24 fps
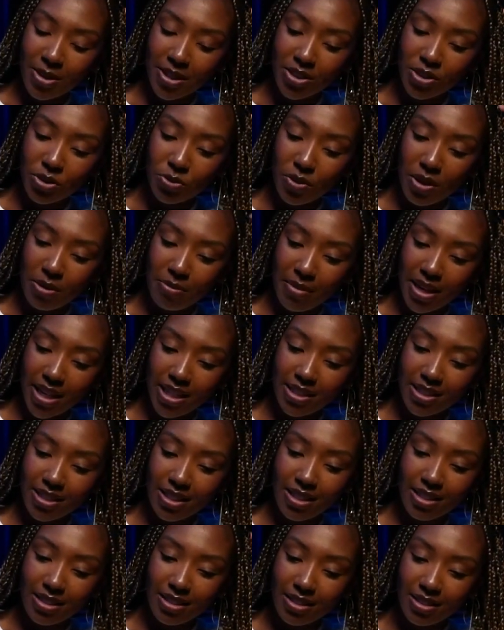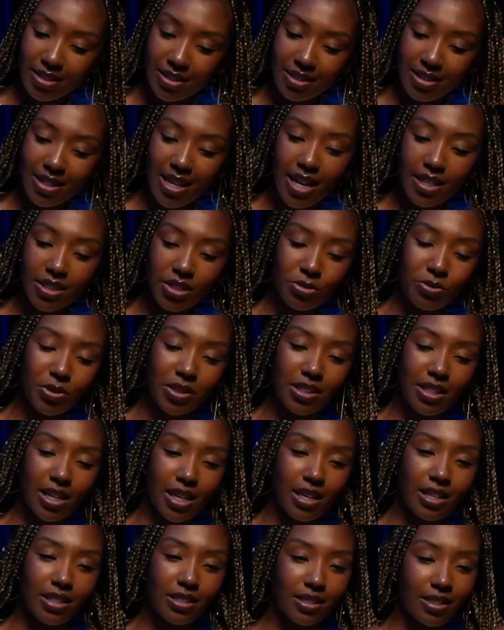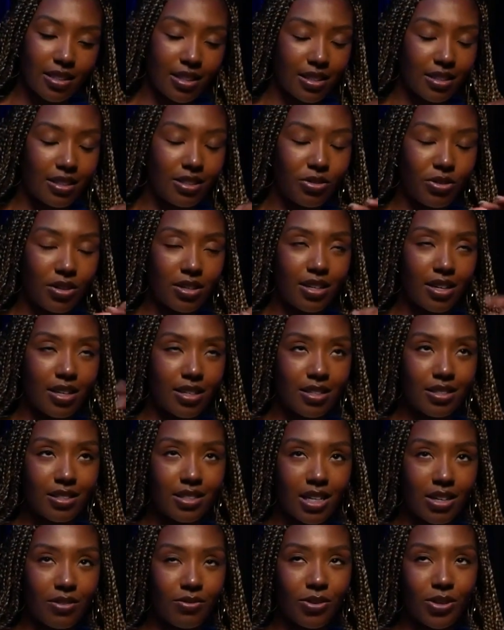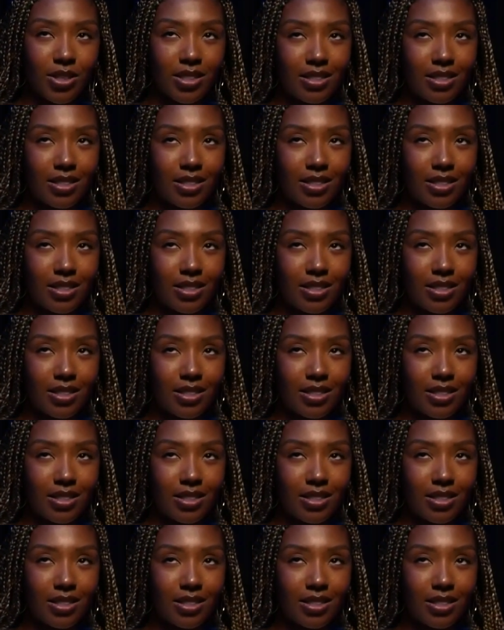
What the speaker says: is what makes it. That's what takes it to another level.